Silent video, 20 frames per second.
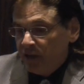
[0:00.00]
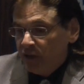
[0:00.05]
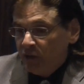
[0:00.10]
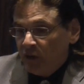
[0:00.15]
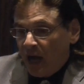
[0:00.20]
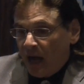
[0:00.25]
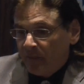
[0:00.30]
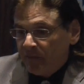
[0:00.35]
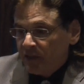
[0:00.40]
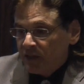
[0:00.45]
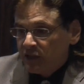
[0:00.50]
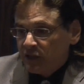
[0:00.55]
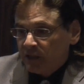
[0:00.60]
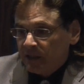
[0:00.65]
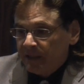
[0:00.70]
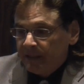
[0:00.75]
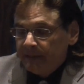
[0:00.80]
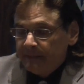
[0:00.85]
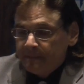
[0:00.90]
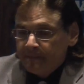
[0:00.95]
new,
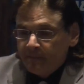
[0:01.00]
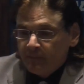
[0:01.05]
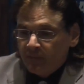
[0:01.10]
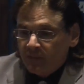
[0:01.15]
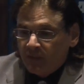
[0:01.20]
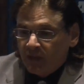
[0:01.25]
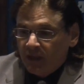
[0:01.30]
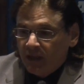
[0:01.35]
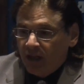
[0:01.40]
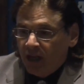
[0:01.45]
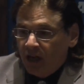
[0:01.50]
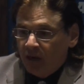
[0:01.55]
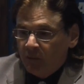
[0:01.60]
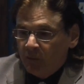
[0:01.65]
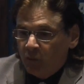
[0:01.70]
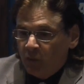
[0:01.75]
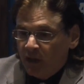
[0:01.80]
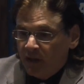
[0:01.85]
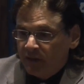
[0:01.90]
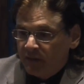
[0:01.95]
obviously,
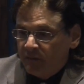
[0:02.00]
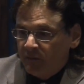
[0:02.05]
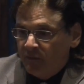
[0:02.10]
with